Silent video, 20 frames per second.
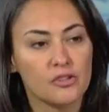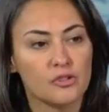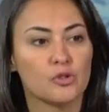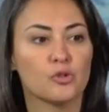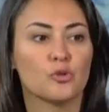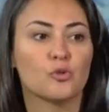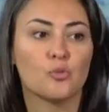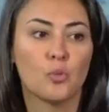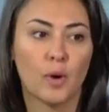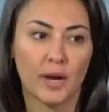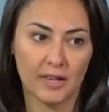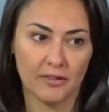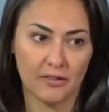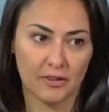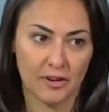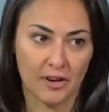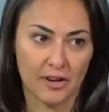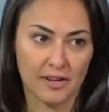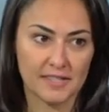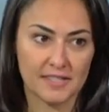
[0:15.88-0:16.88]
to wake
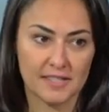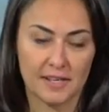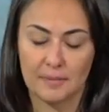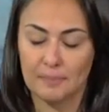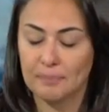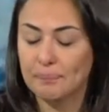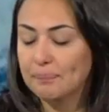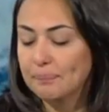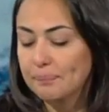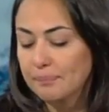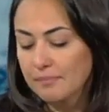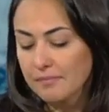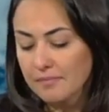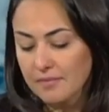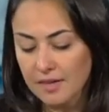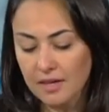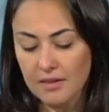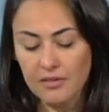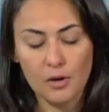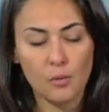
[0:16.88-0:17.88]
the guys up.
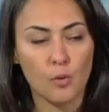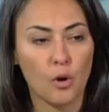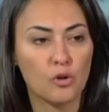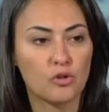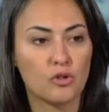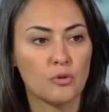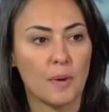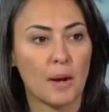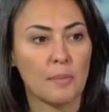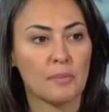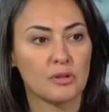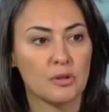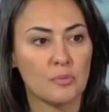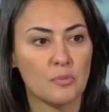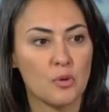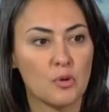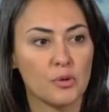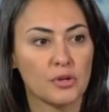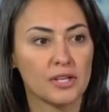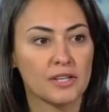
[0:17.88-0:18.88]
They woke them up in the
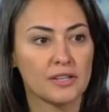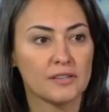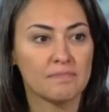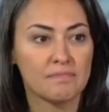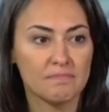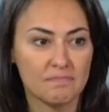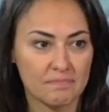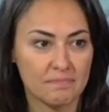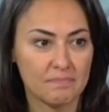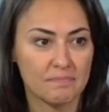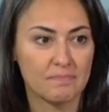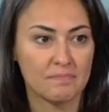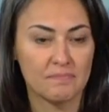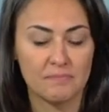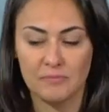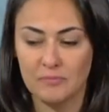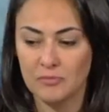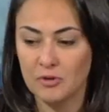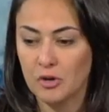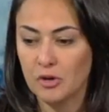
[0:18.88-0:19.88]
morning,
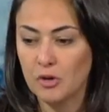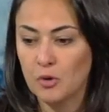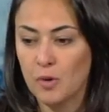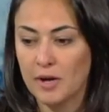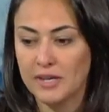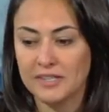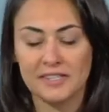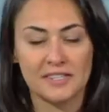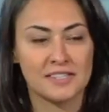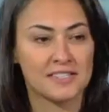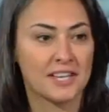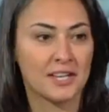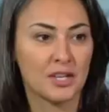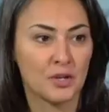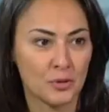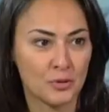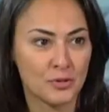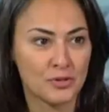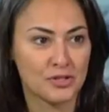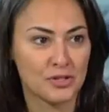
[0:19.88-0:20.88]
not quite to say,
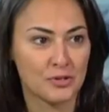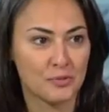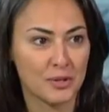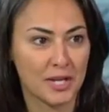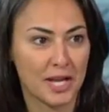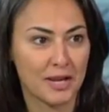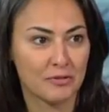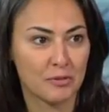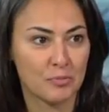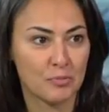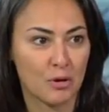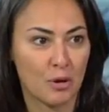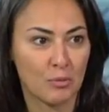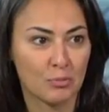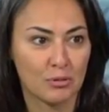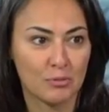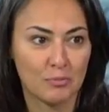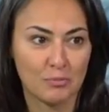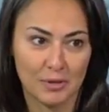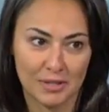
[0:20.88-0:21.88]
Houston, we have a
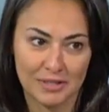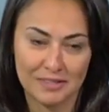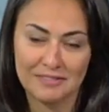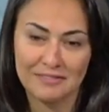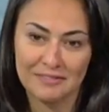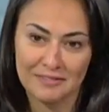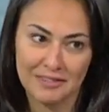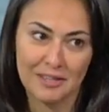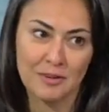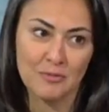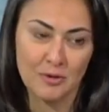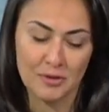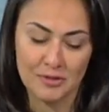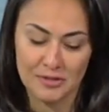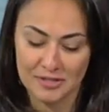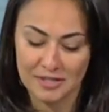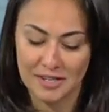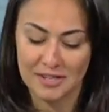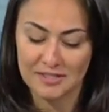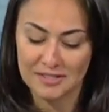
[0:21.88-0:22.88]
problem, but there
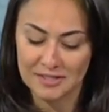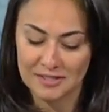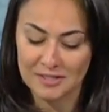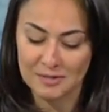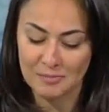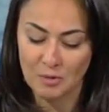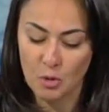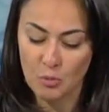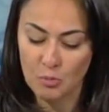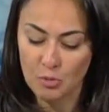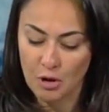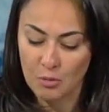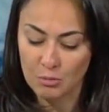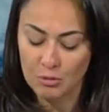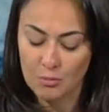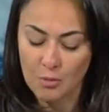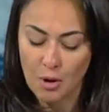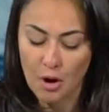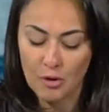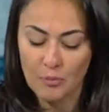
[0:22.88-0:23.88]
was, yes, a small
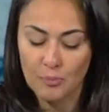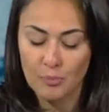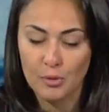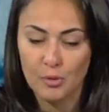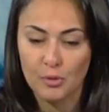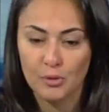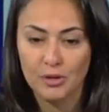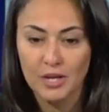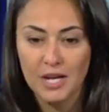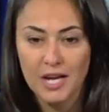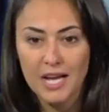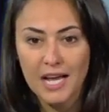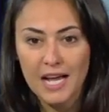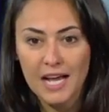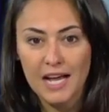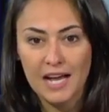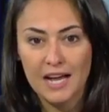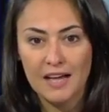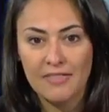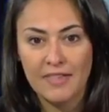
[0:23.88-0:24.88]
problem on board.
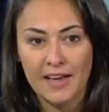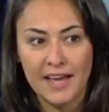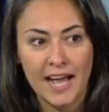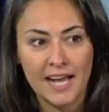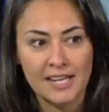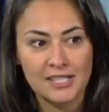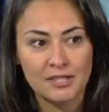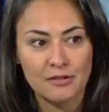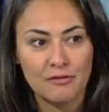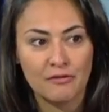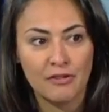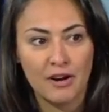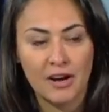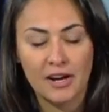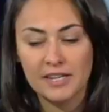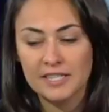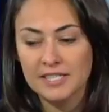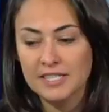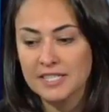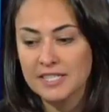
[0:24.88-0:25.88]
Uh, they had to
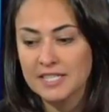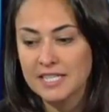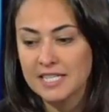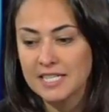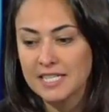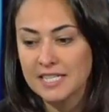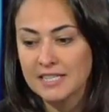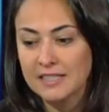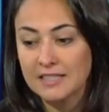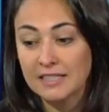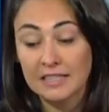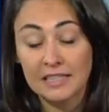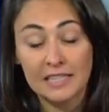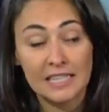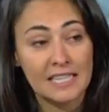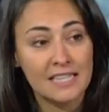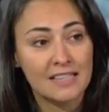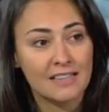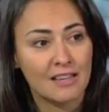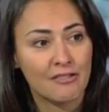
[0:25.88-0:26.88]
find the, the
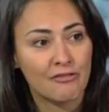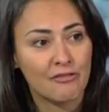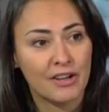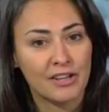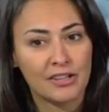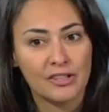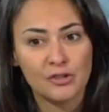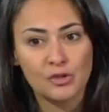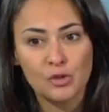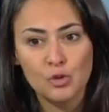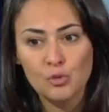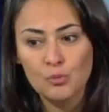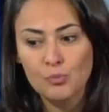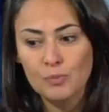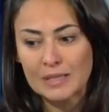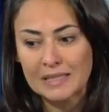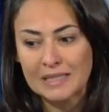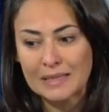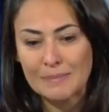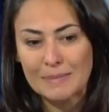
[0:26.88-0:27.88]
leak. They found a two
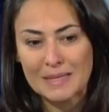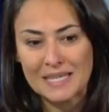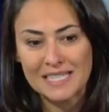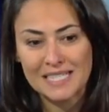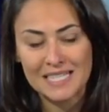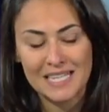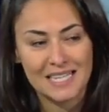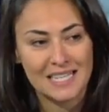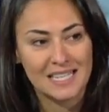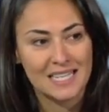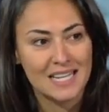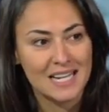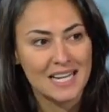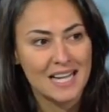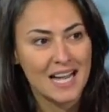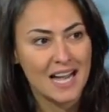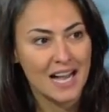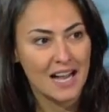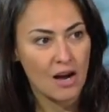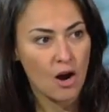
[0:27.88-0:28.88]
millimetre
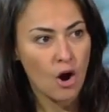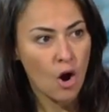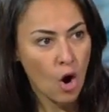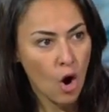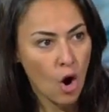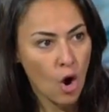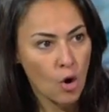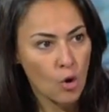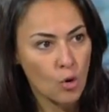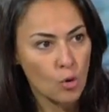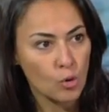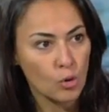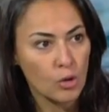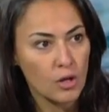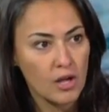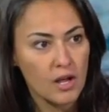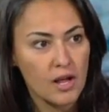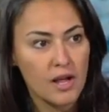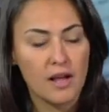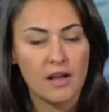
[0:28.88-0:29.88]
uh,
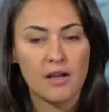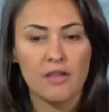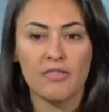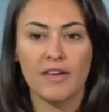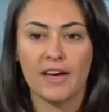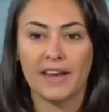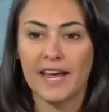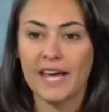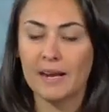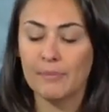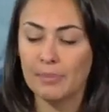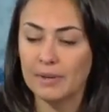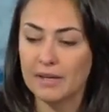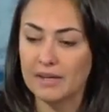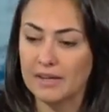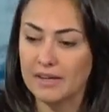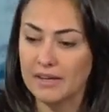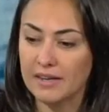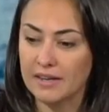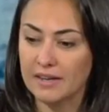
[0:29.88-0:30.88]
hole uh, that had
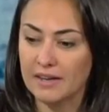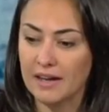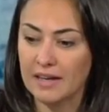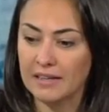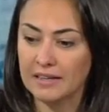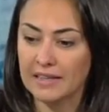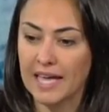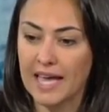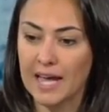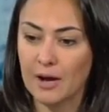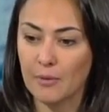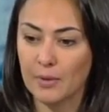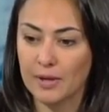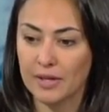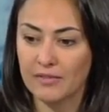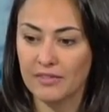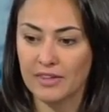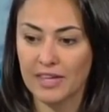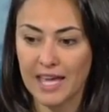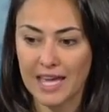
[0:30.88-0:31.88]
been uh,
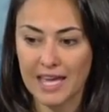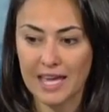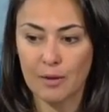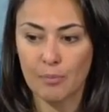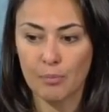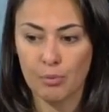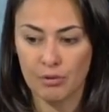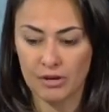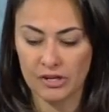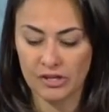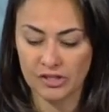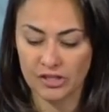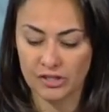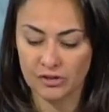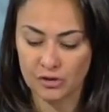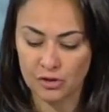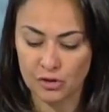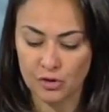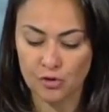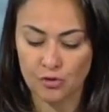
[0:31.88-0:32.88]
allowing the air pressure
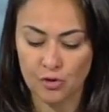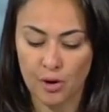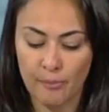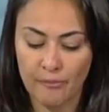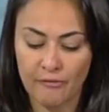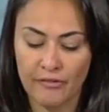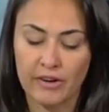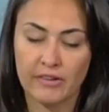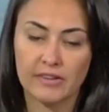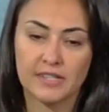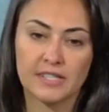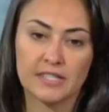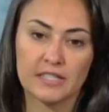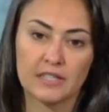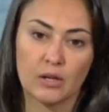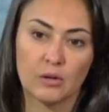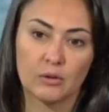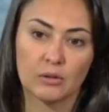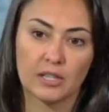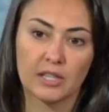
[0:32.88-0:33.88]
to drop very
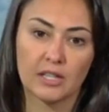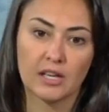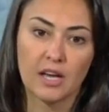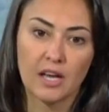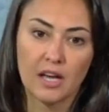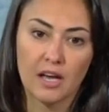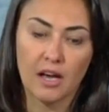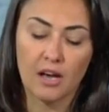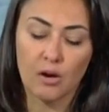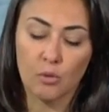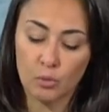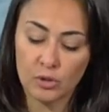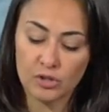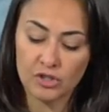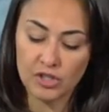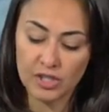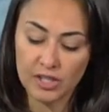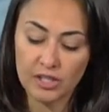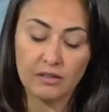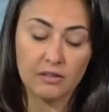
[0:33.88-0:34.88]
slowly, uh,
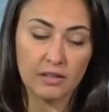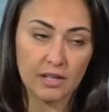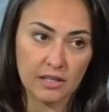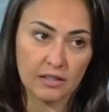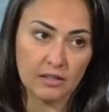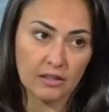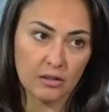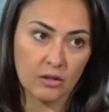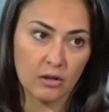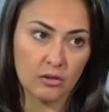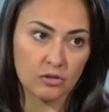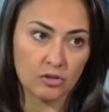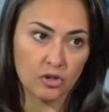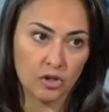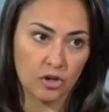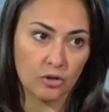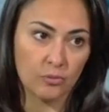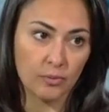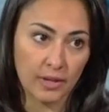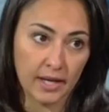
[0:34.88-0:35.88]
which in the long
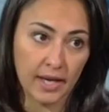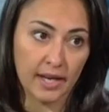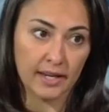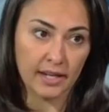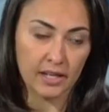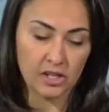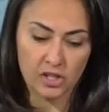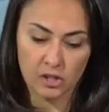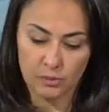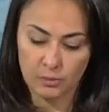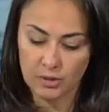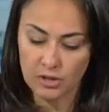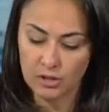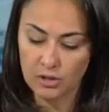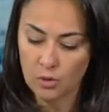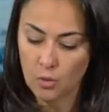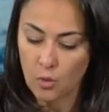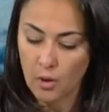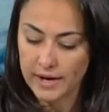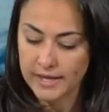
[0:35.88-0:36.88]
term can actually be
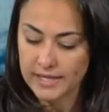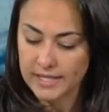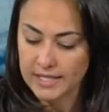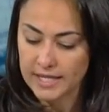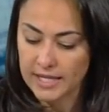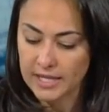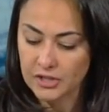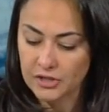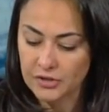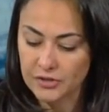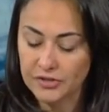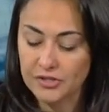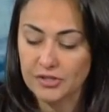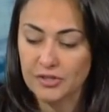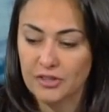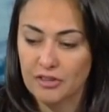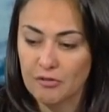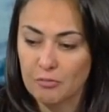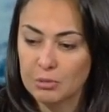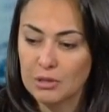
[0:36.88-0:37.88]
quite dangerous.
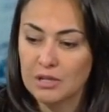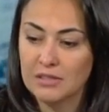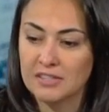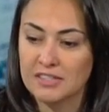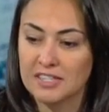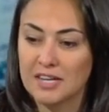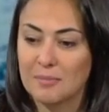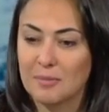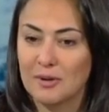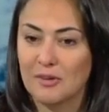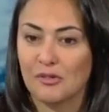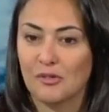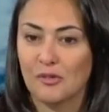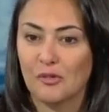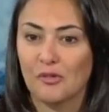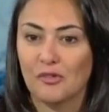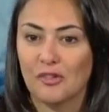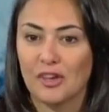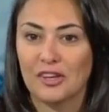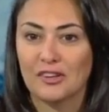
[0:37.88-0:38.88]
So they've plugged it up, as
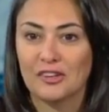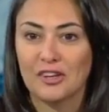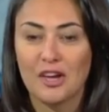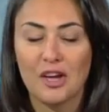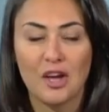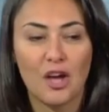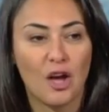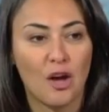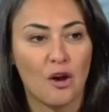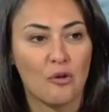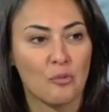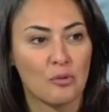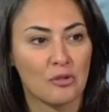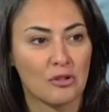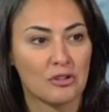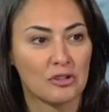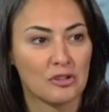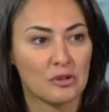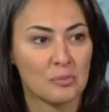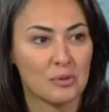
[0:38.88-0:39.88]
you've said, uh, with
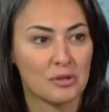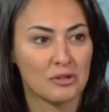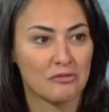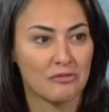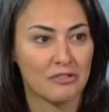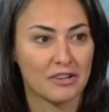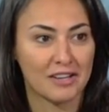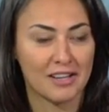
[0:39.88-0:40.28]
a little bit of